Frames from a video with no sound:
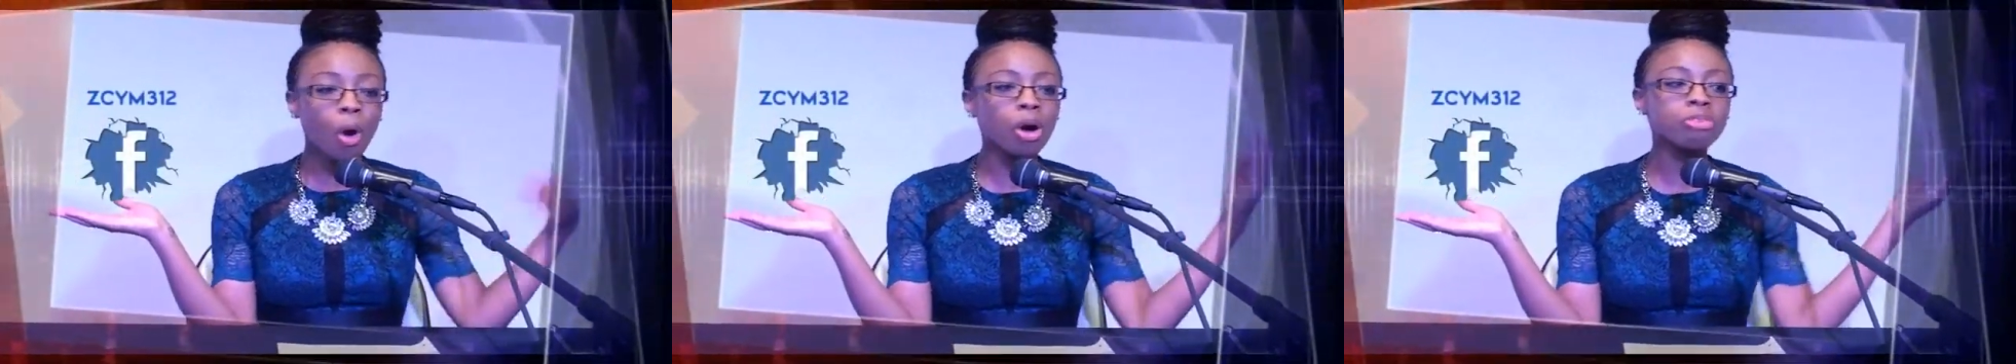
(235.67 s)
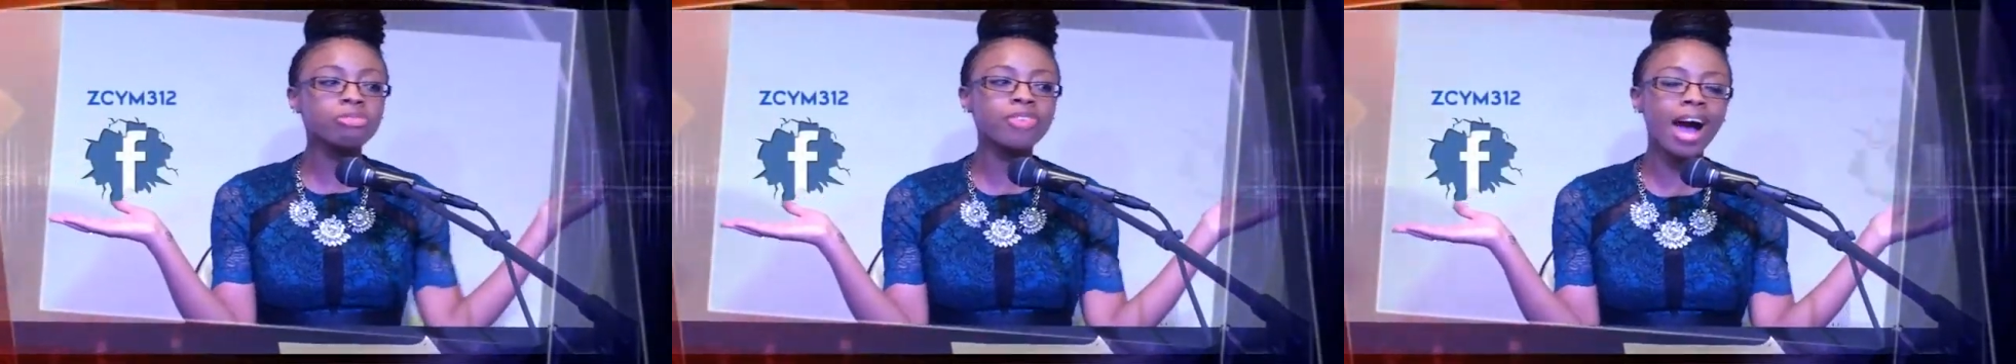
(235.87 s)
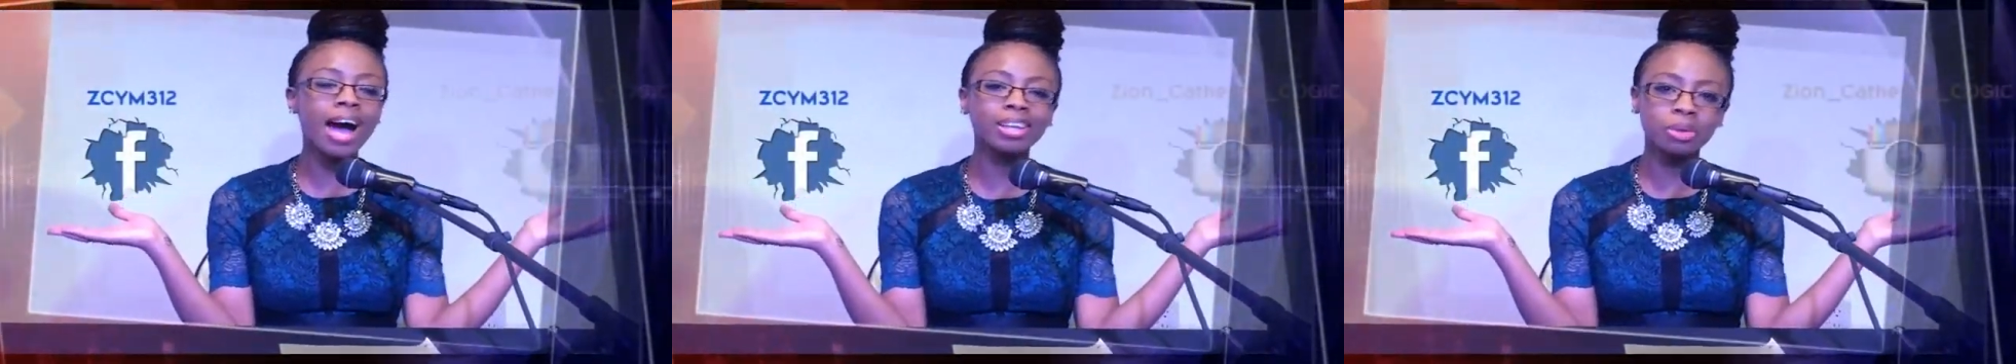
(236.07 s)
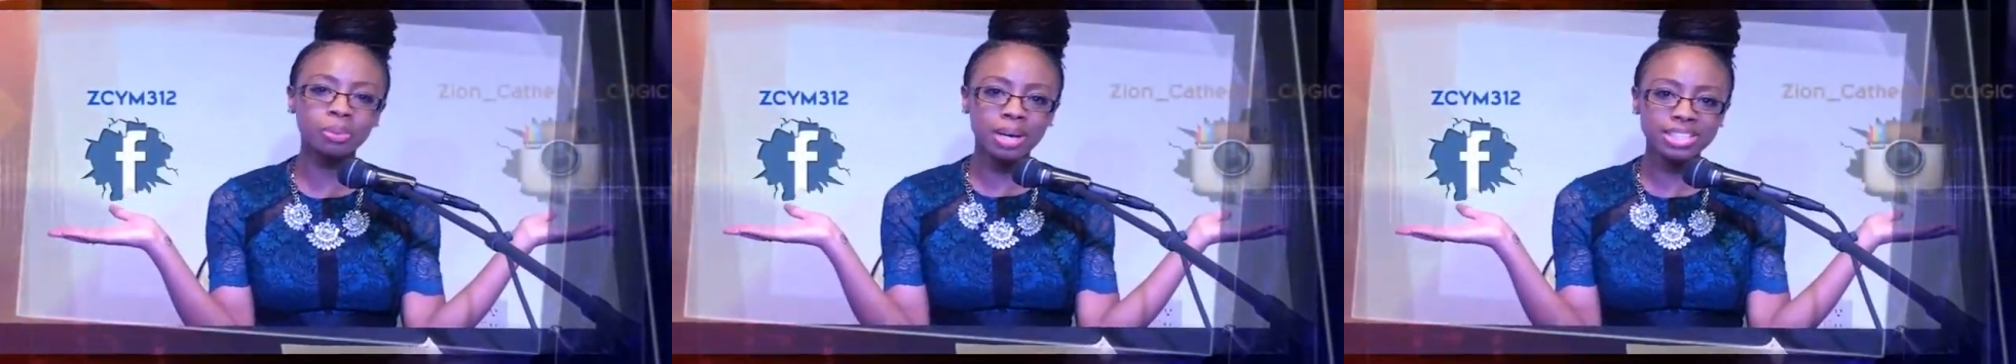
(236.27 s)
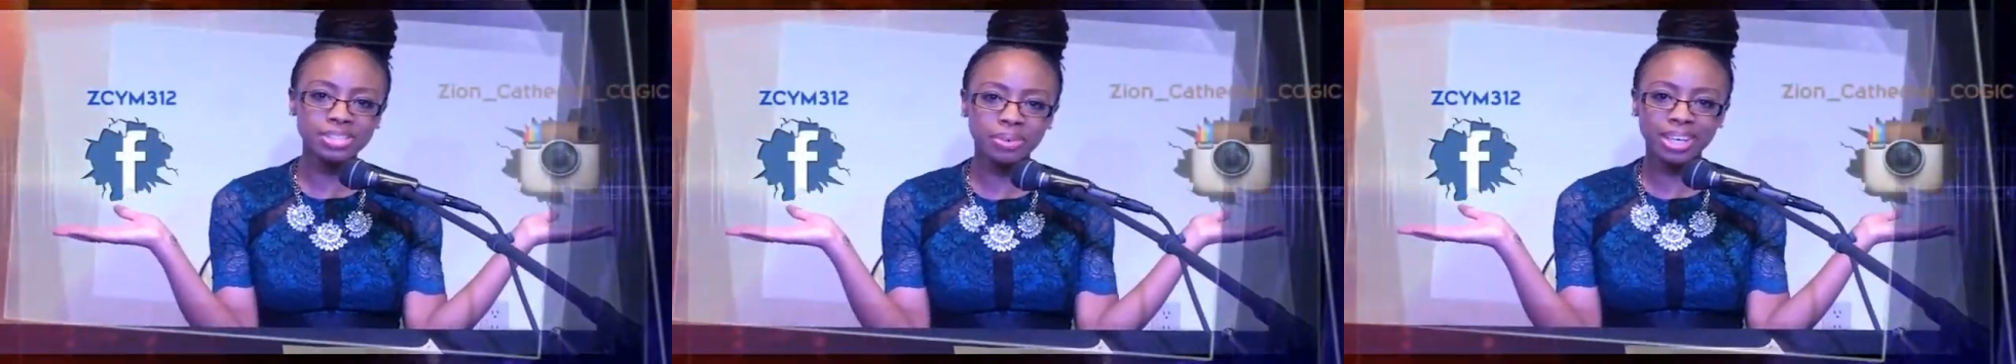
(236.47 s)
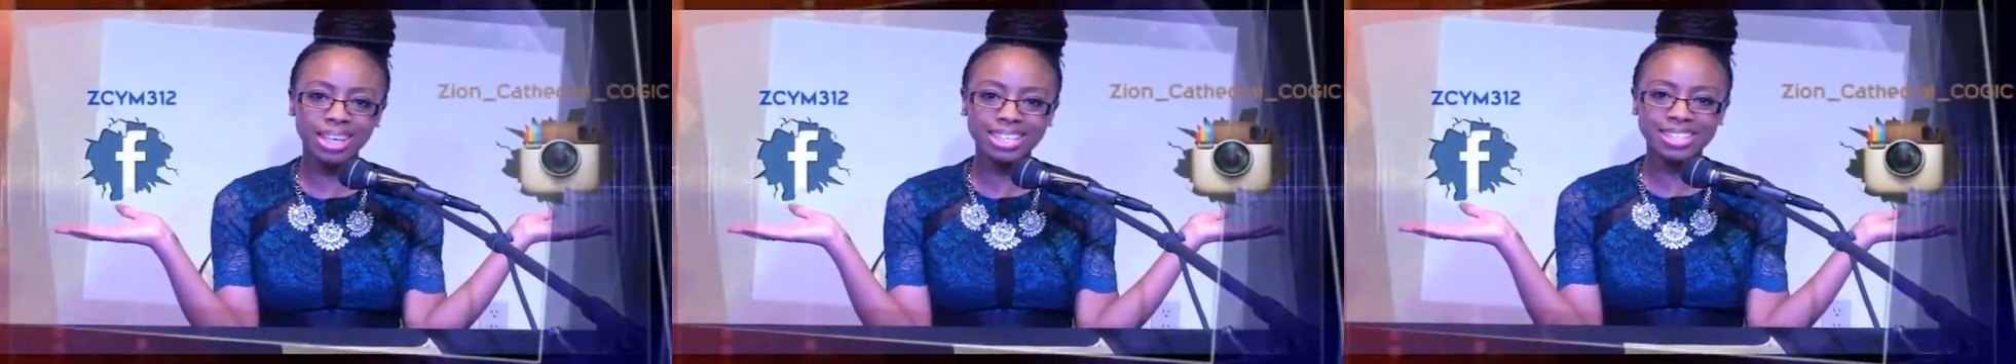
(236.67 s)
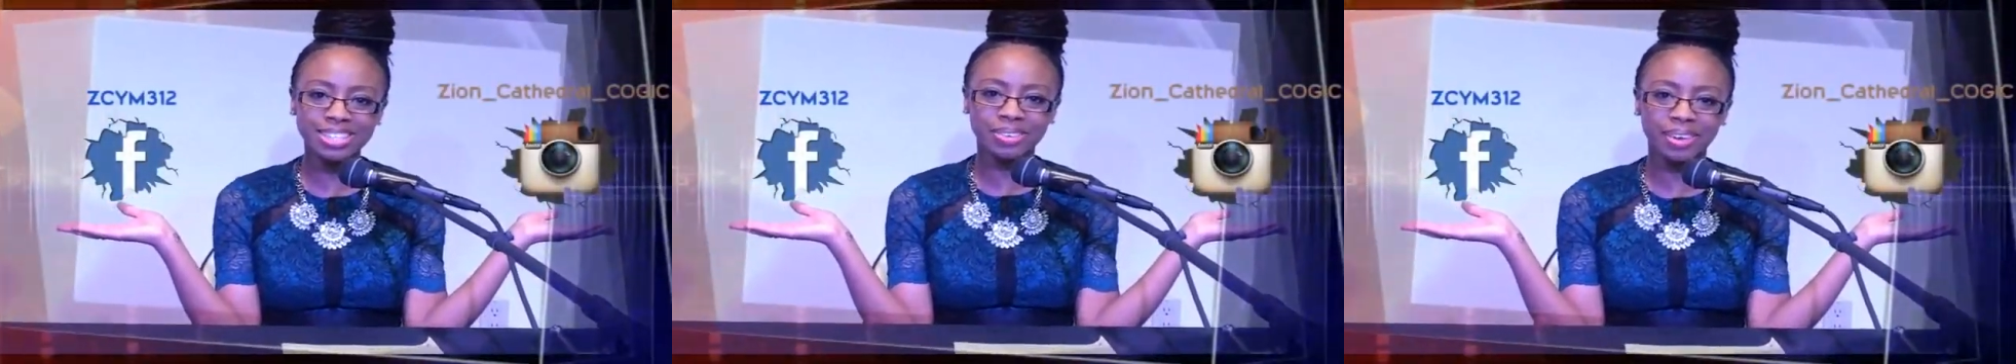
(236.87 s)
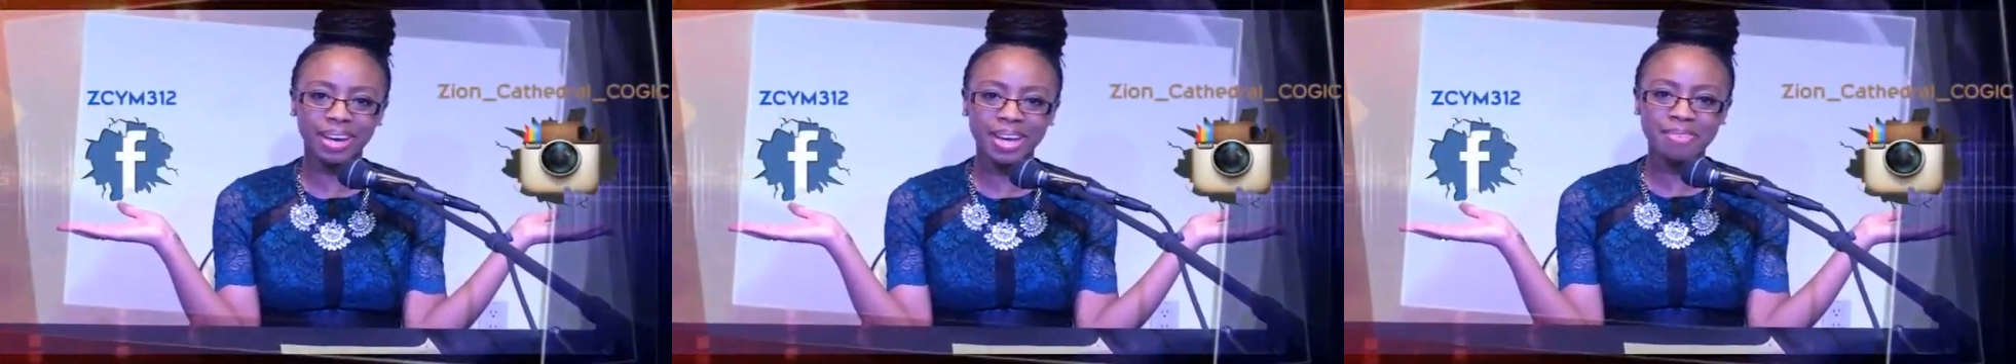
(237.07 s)
or follow us on
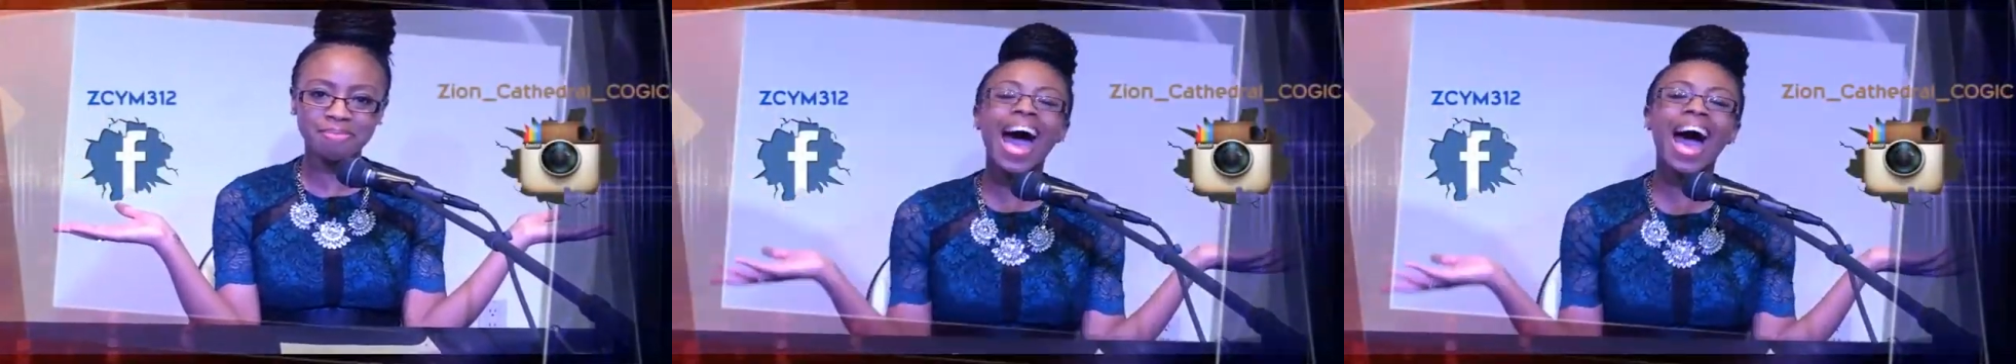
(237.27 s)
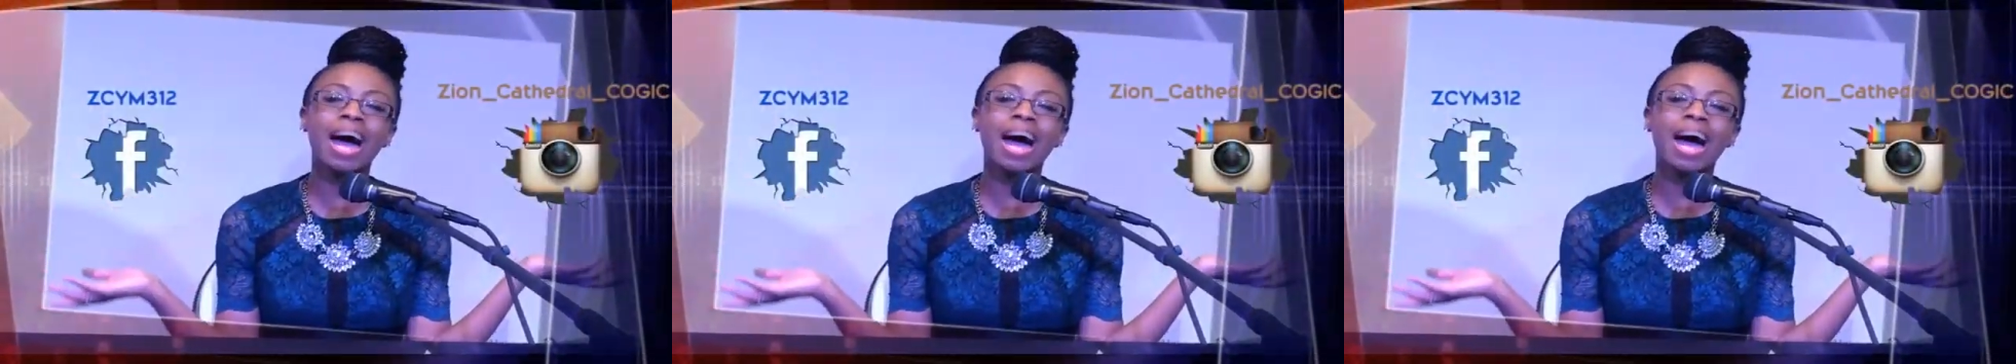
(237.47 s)
Instagram.